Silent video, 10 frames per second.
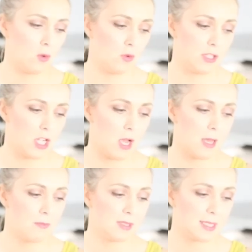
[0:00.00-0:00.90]
all the
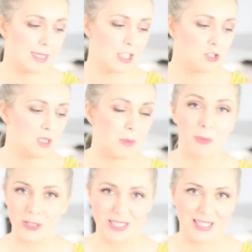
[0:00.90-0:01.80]
time, so teach them to be
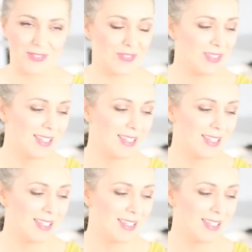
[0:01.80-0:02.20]
positive.